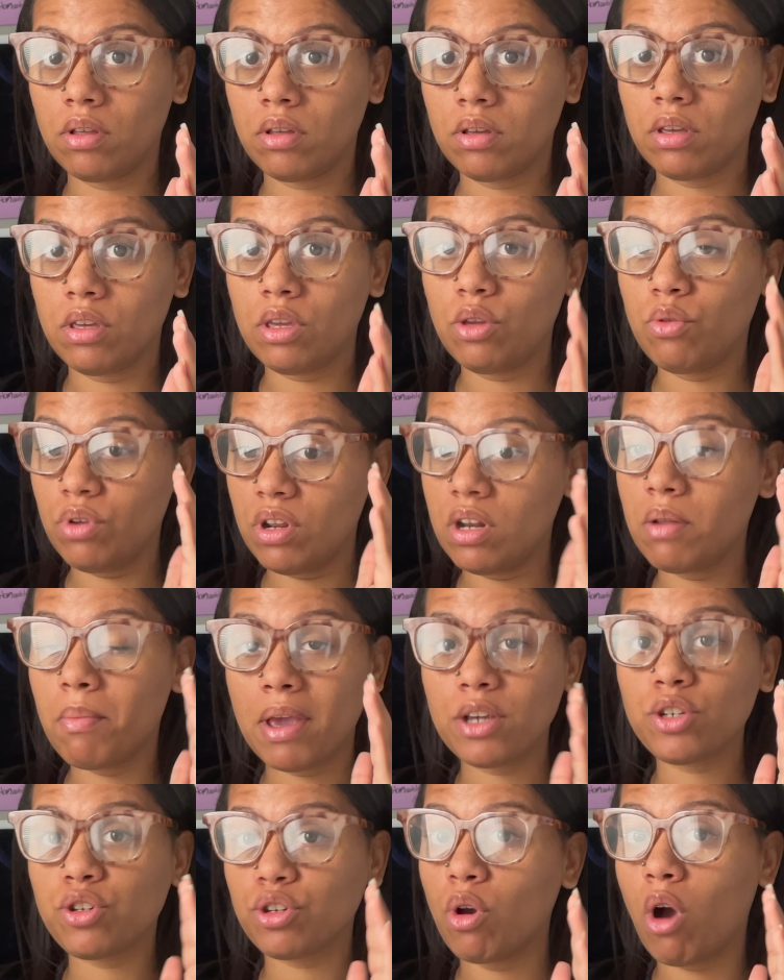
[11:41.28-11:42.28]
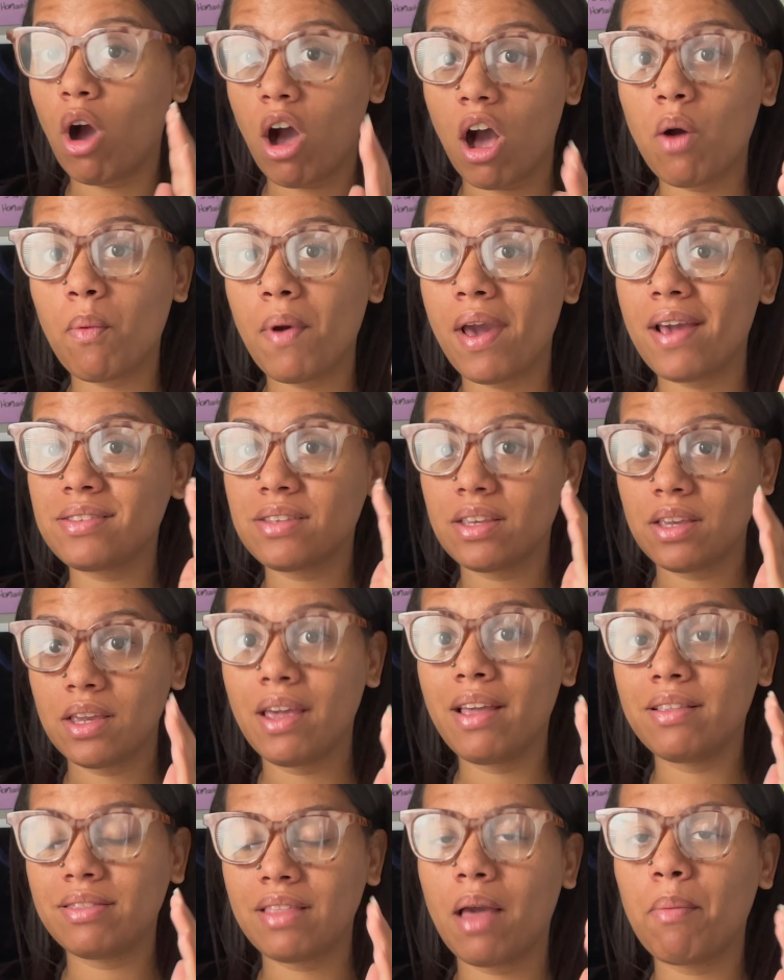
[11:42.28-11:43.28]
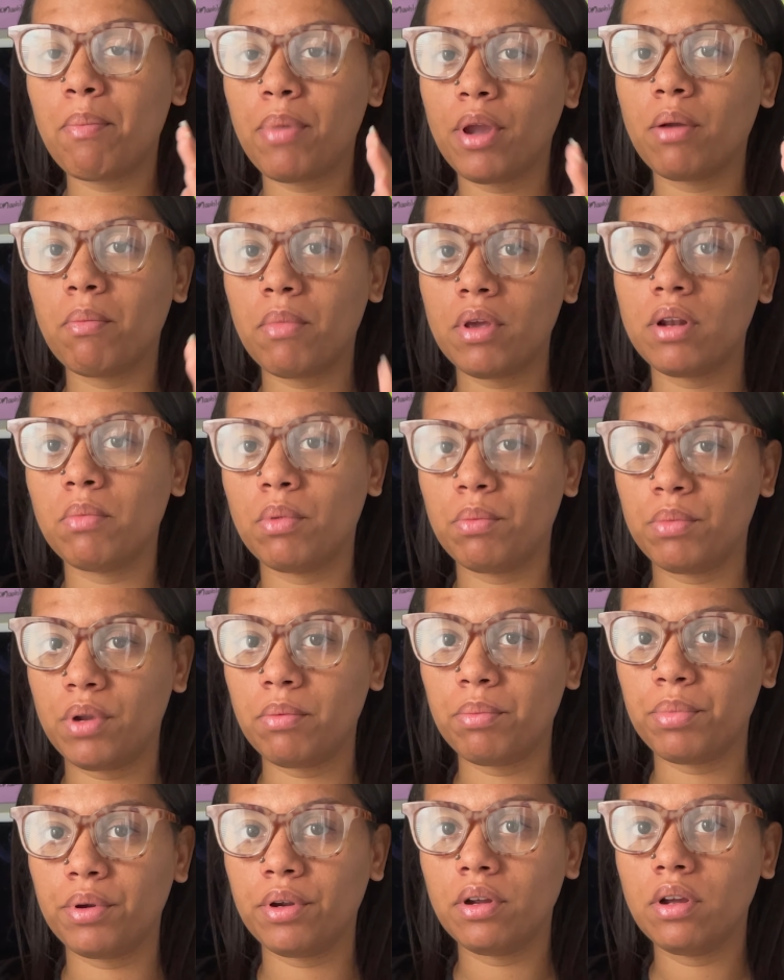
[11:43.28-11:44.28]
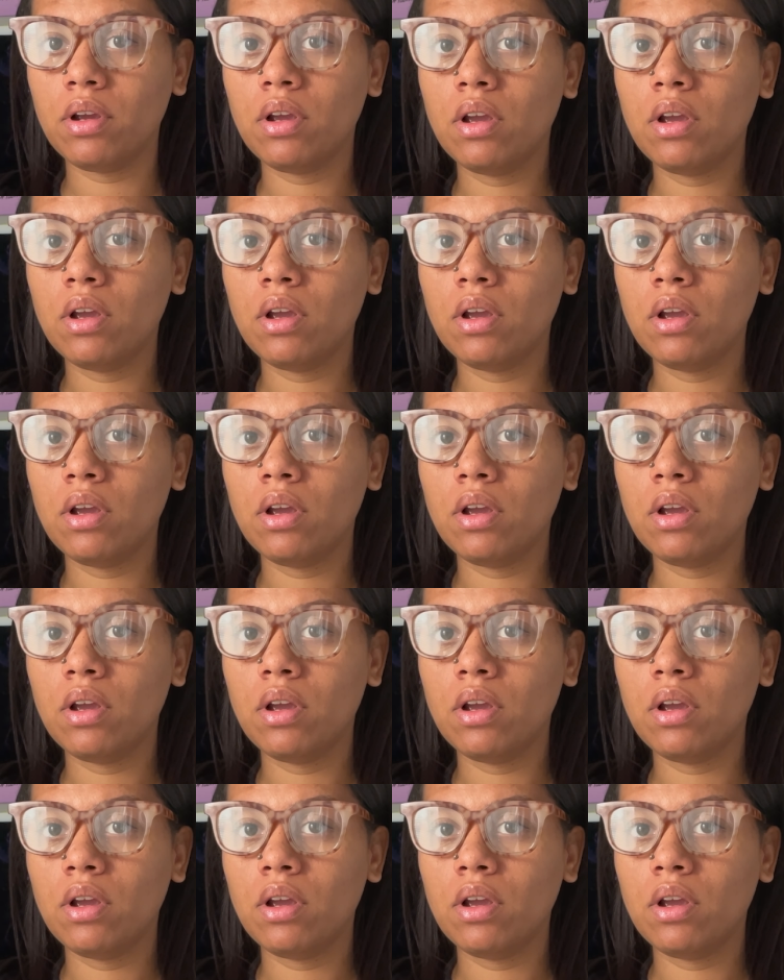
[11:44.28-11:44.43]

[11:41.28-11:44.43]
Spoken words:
You need to make sure you always hit that bare minimum number.